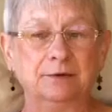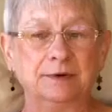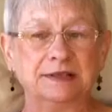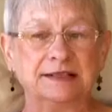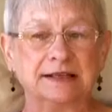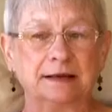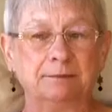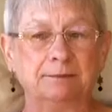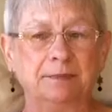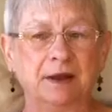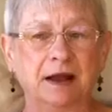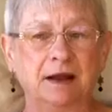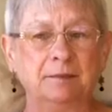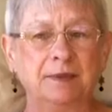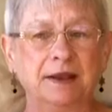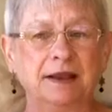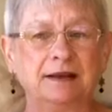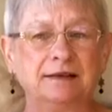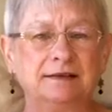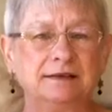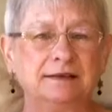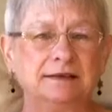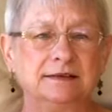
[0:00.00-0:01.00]
was a
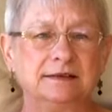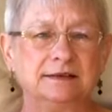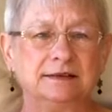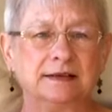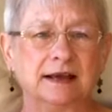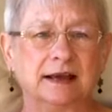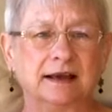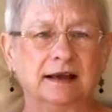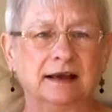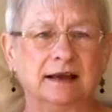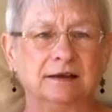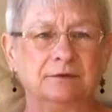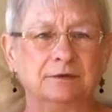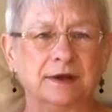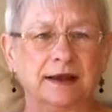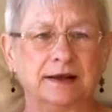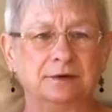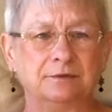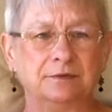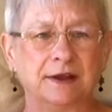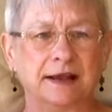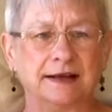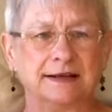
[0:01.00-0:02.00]
bit
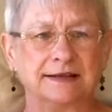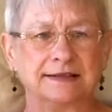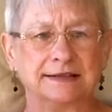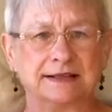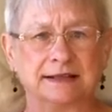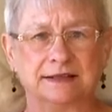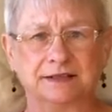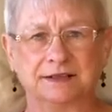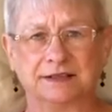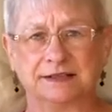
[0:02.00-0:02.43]
reticent